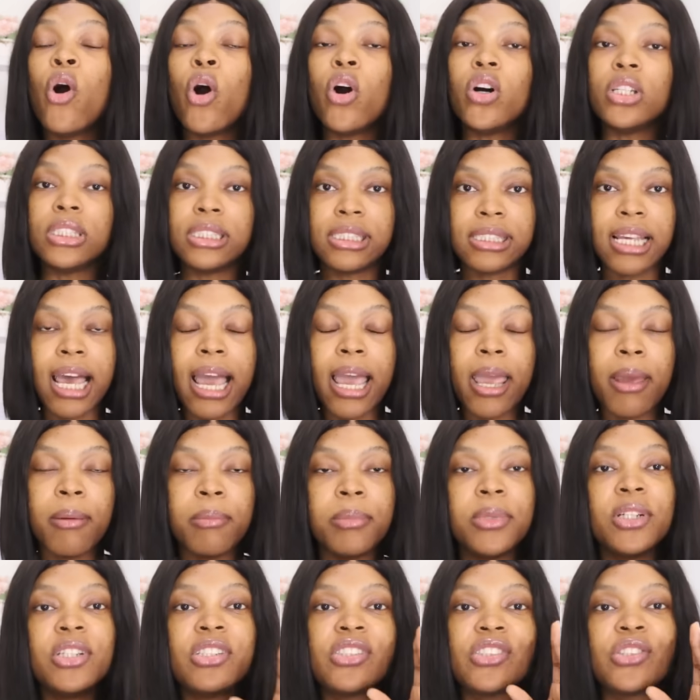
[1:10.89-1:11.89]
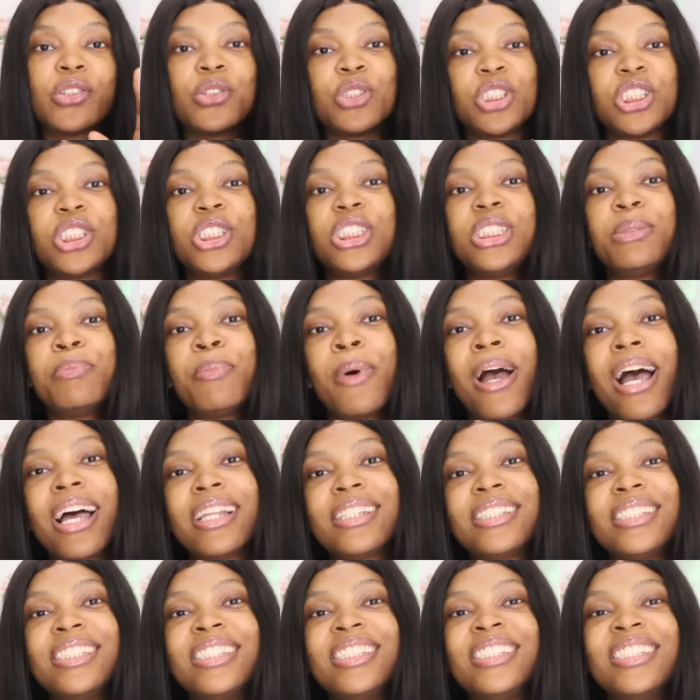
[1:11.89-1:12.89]
on time so she
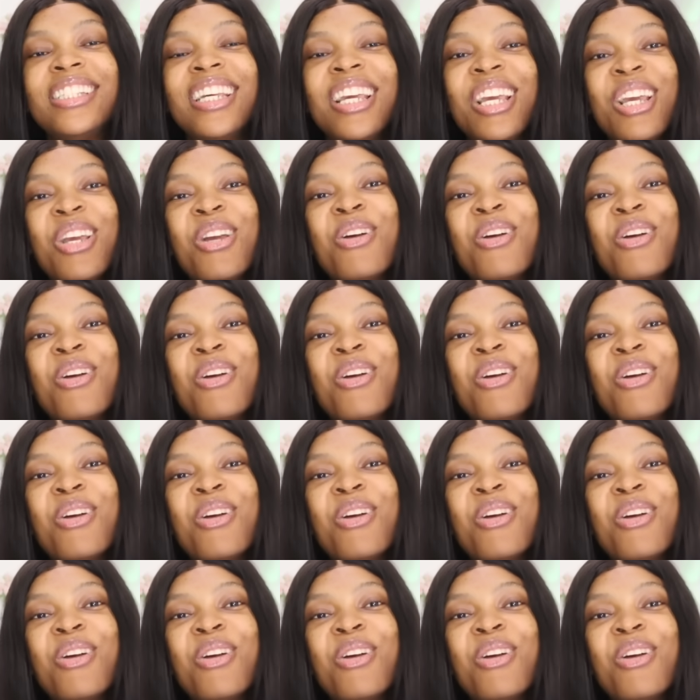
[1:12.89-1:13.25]
partied